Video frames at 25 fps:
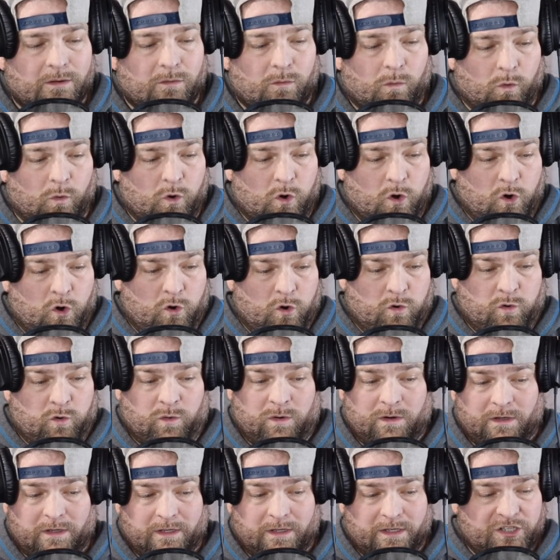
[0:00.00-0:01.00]
Ooh,
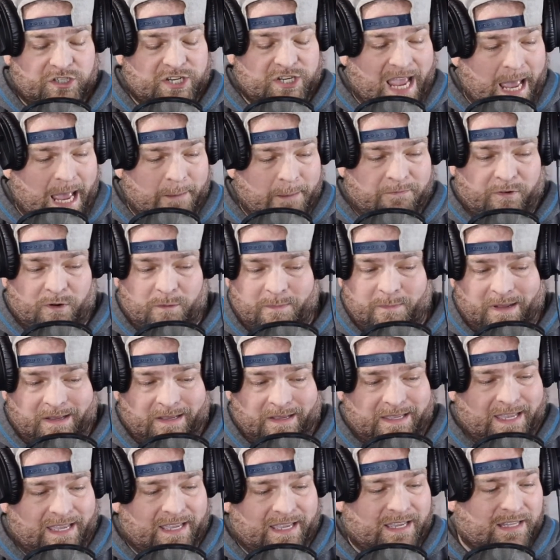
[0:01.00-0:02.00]
jab from
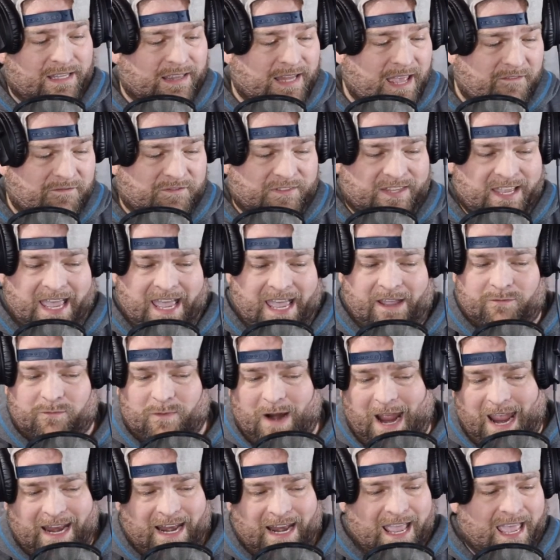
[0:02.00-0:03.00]
Mungia. Left hand,
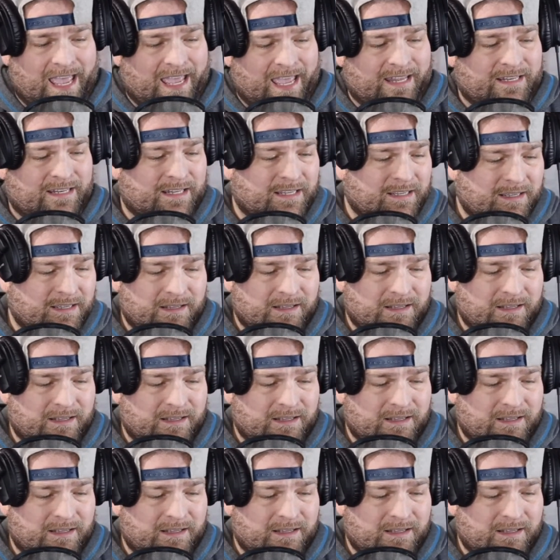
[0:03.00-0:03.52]
right hand.